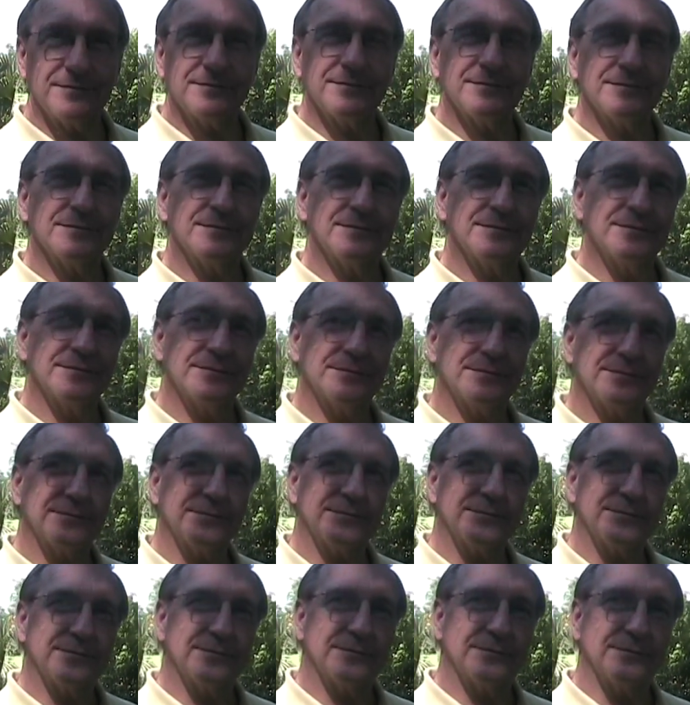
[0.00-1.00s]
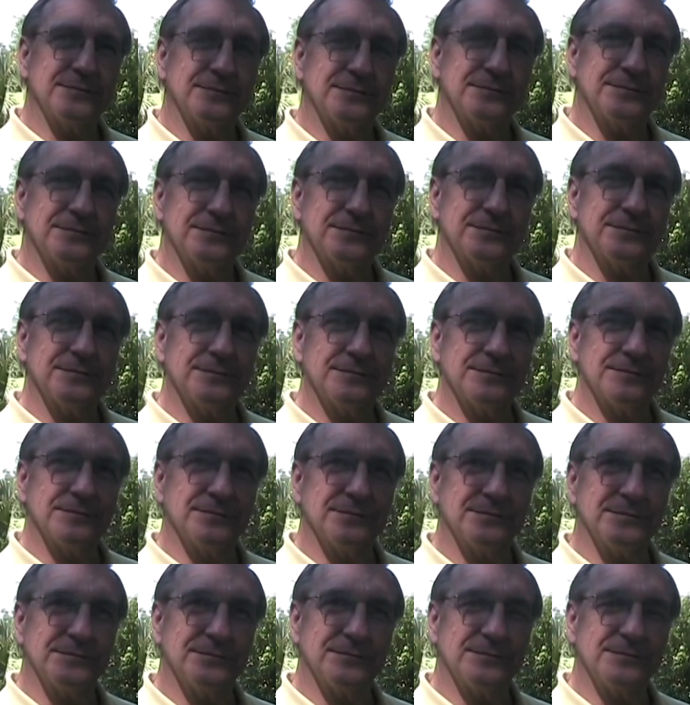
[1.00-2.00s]
How do you think it it, it,
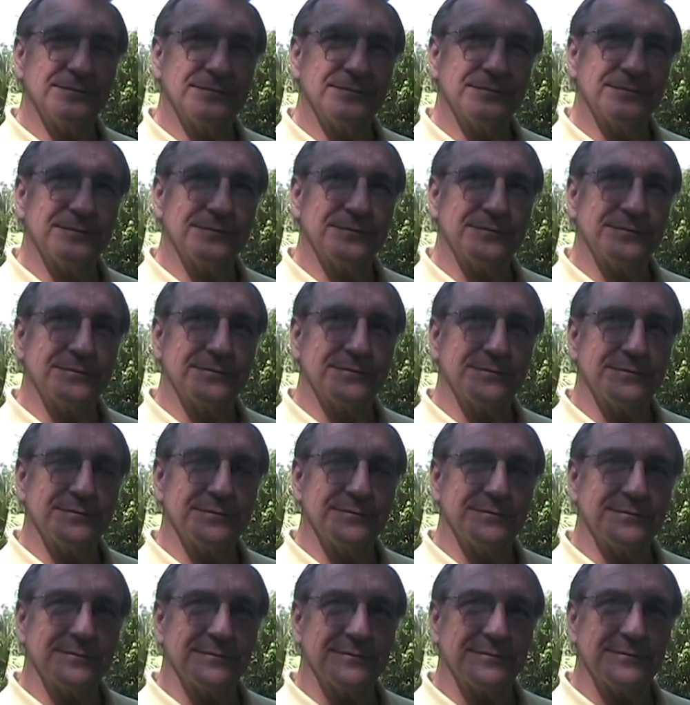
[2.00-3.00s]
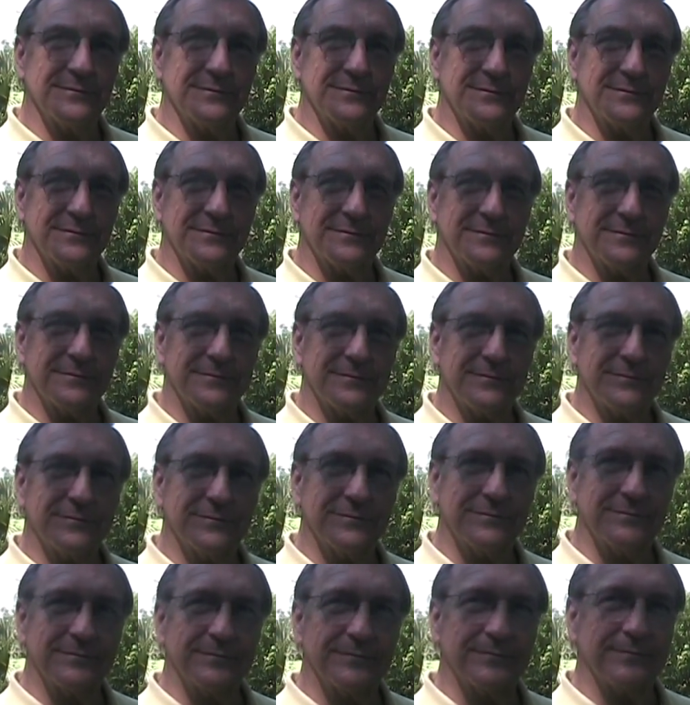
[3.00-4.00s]
it stayed out, out there so
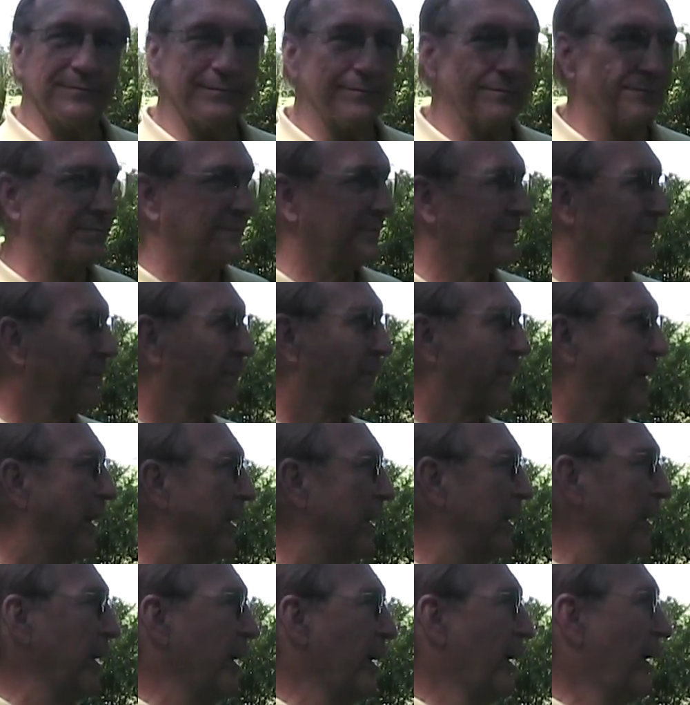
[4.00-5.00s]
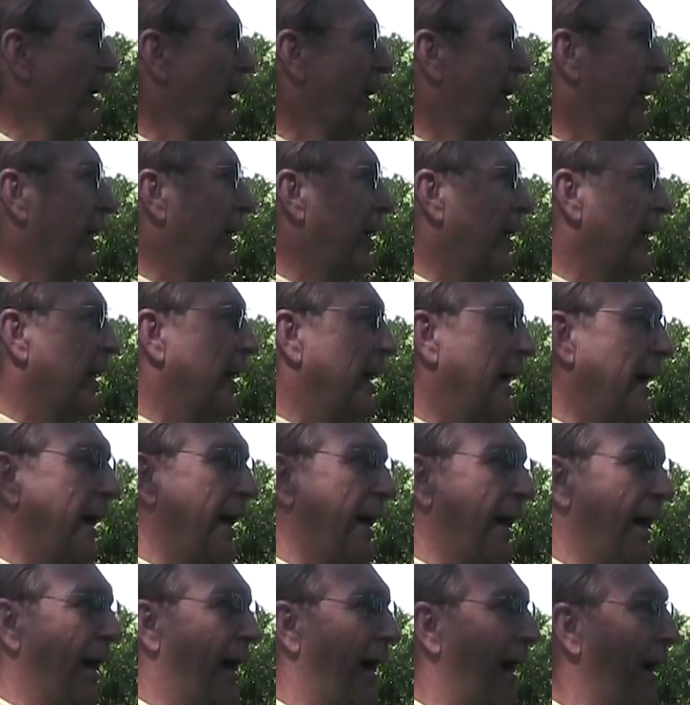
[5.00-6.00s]
long? I mean, how long do you think it was?
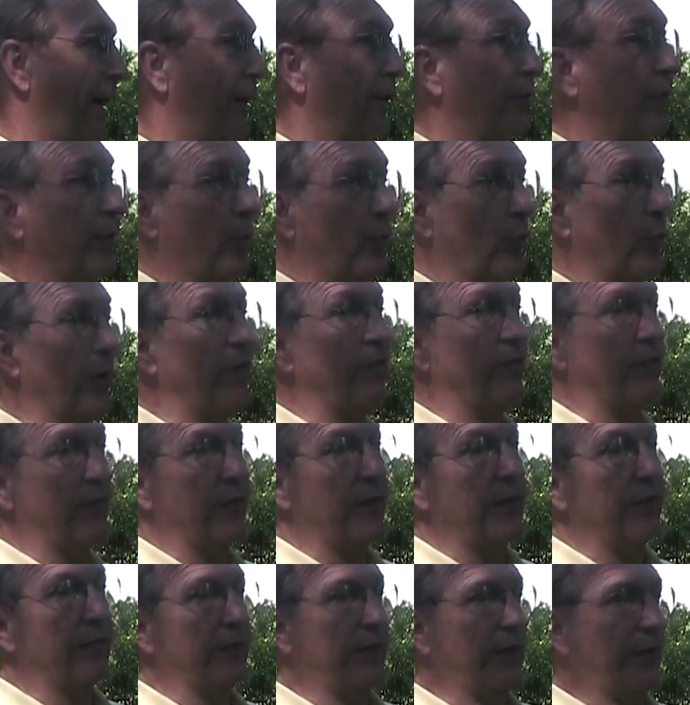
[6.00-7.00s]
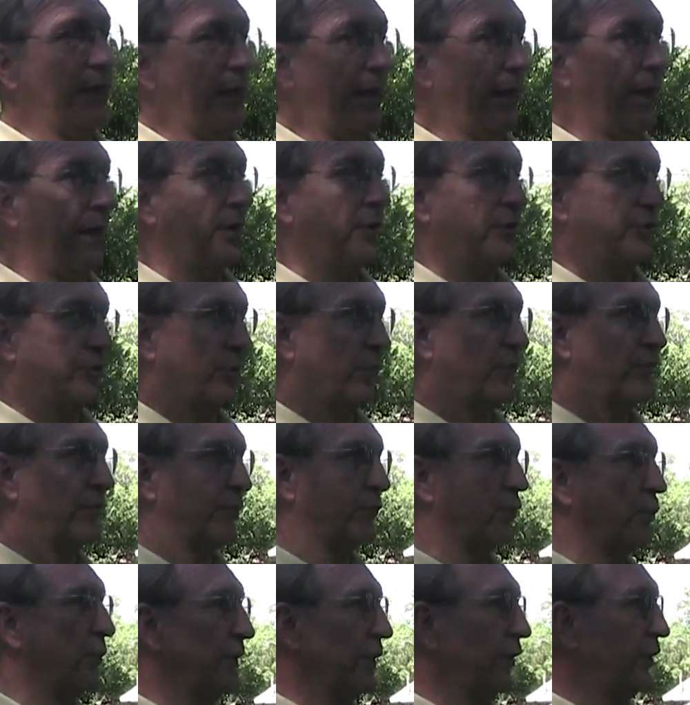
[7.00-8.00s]
I don't know. We've lived in the house over
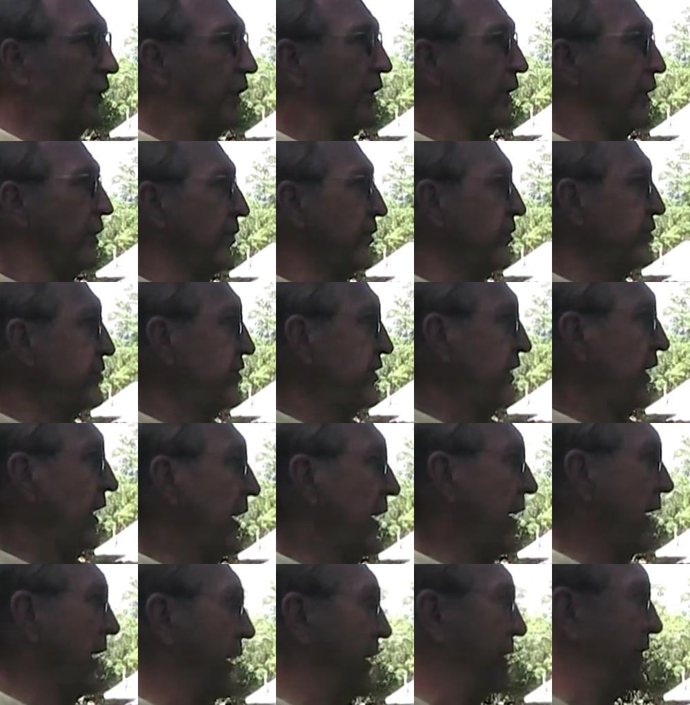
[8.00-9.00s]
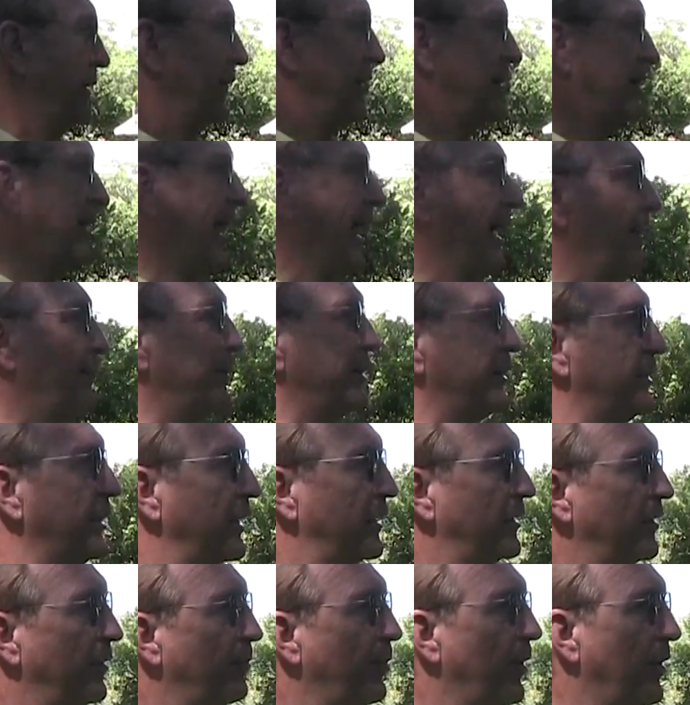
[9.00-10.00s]
20 years. Okay. And that
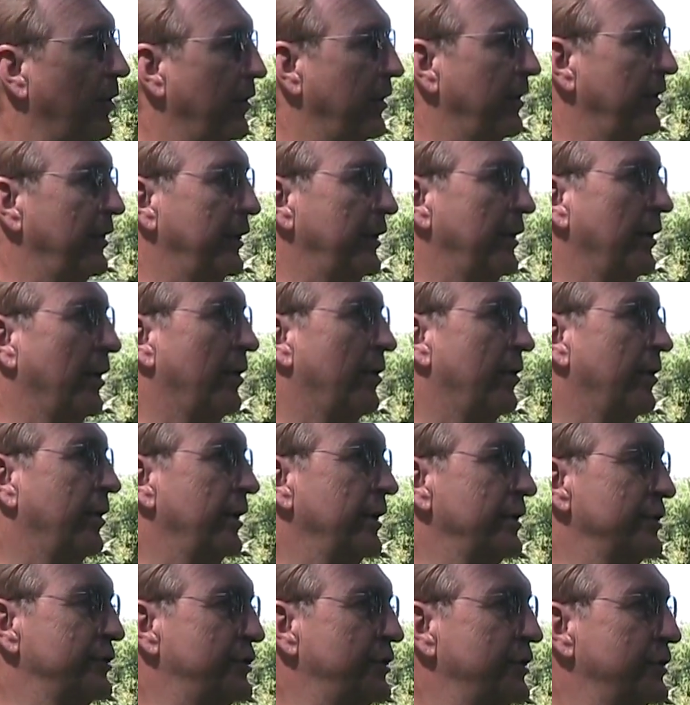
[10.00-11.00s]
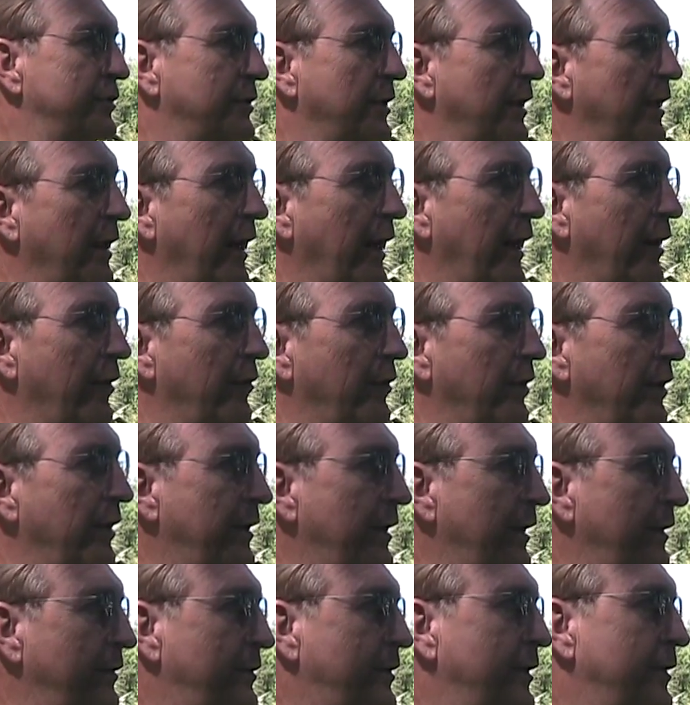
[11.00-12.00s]
particular part of the yard is just an area
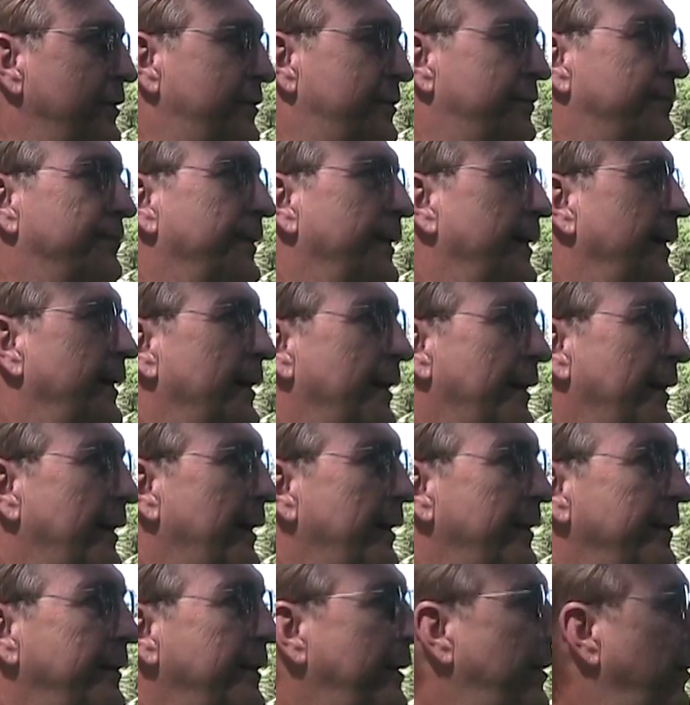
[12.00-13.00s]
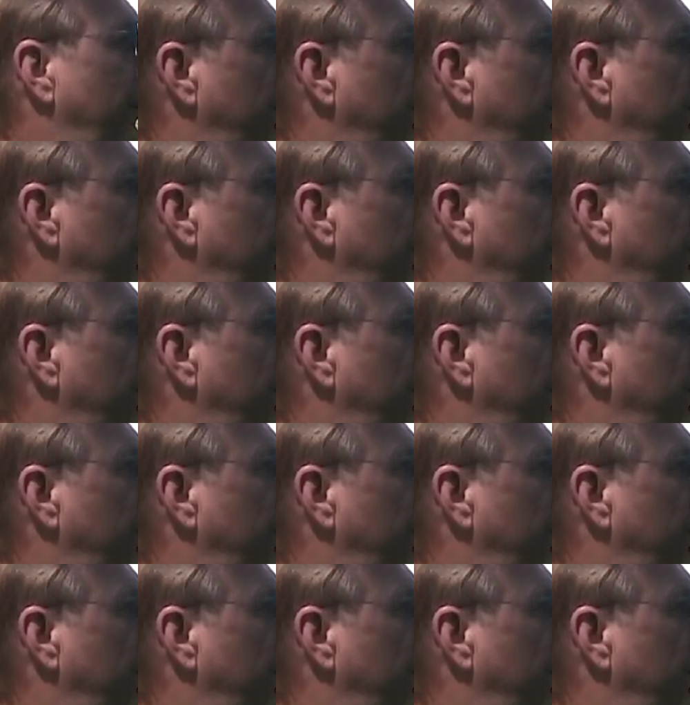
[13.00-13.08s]
that just, you know,